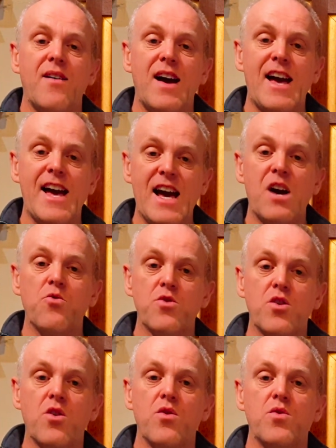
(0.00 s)
how
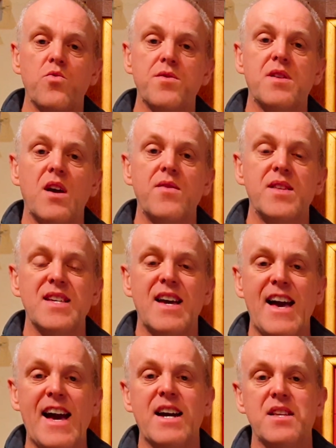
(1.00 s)
God was going to
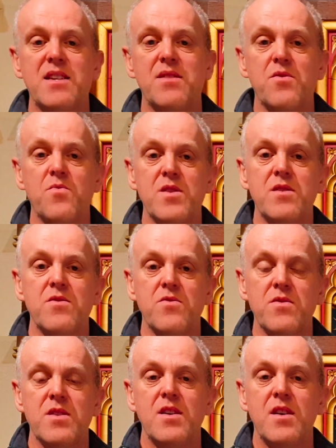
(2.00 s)
act in the world,